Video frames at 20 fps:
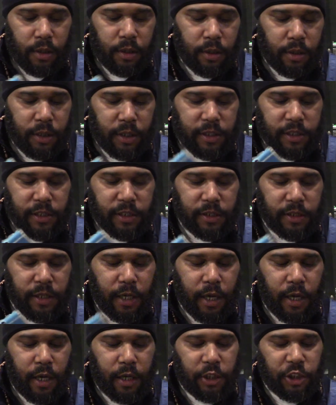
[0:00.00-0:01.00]
This is
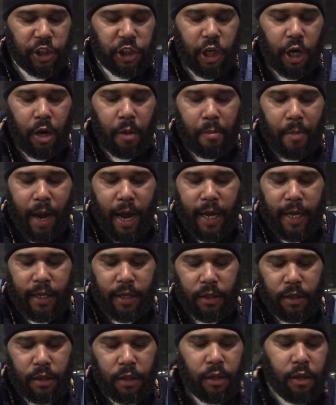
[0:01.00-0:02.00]

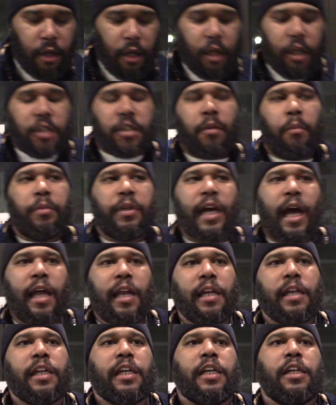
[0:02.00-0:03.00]
Jeremiah. Because I'm
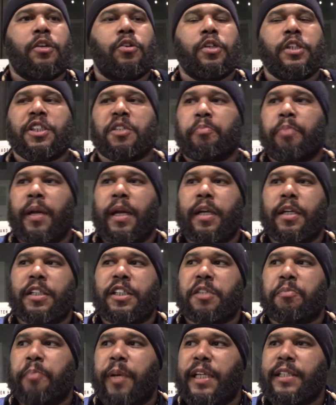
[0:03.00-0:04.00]
dialing in on this
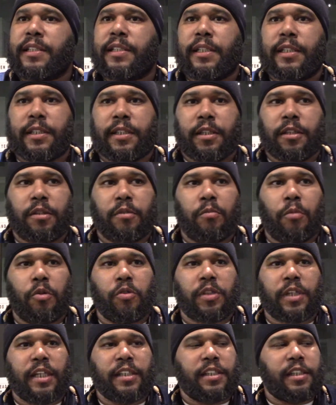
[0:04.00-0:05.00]
pestilence that the
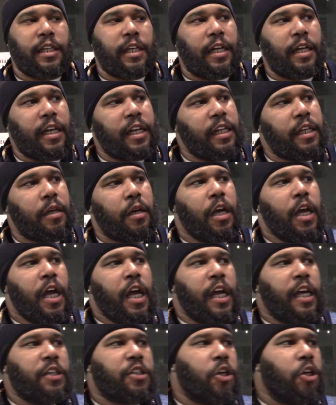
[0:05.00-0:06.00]
Most High sent. And
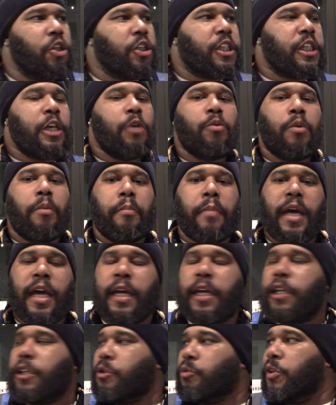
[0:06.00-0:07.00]
he's going to deal with
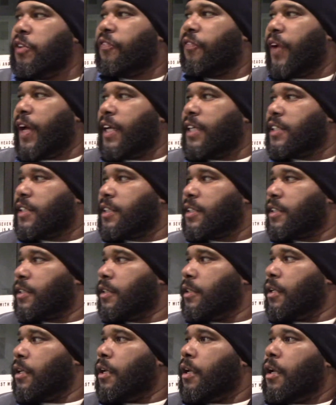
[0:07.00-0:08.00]
man in 3 phases.
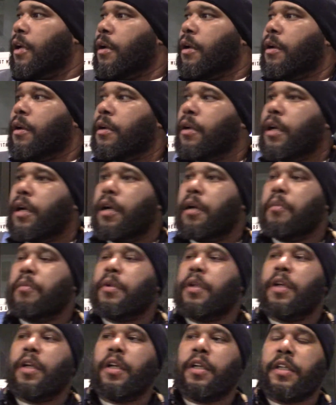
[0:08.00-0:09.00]

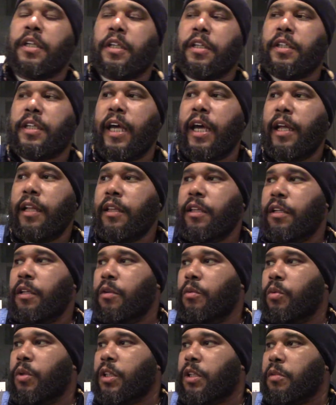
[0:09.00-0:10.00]
The
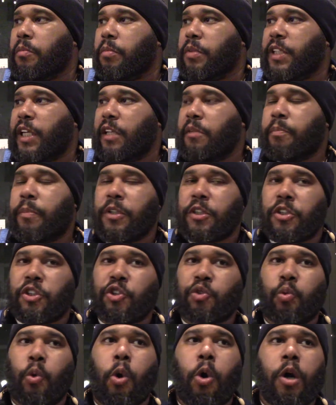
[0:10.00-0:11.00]
death, with the
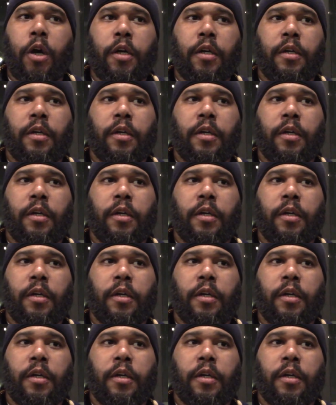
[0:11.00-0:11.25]
sword,